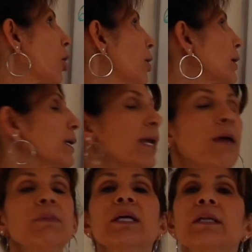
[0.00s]
are
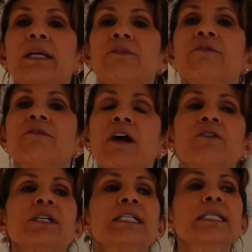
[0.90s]
chemically
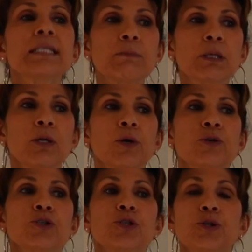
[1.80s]
very
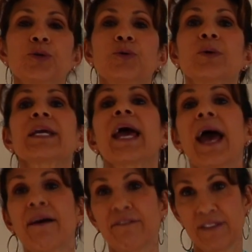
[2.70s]
similar to
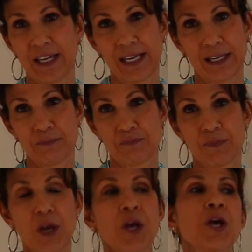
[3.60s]
caffeine.
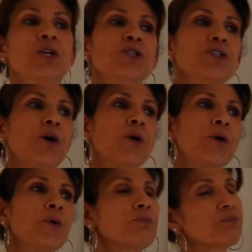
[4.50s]

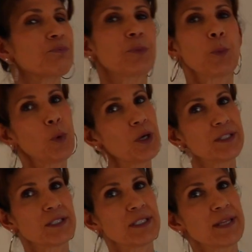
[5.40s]
So
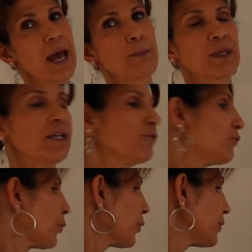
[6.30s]
what does that mean
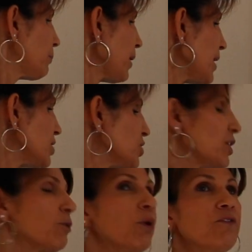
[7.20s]
for the
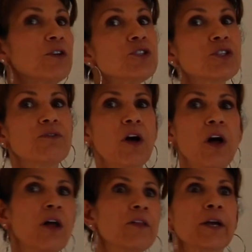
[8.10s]
patient? Well, first of
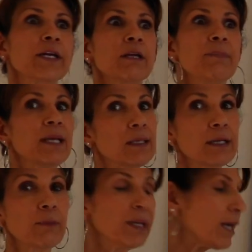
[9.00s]
all, they're going to be a
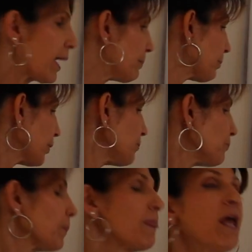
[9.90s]
little bit hyper,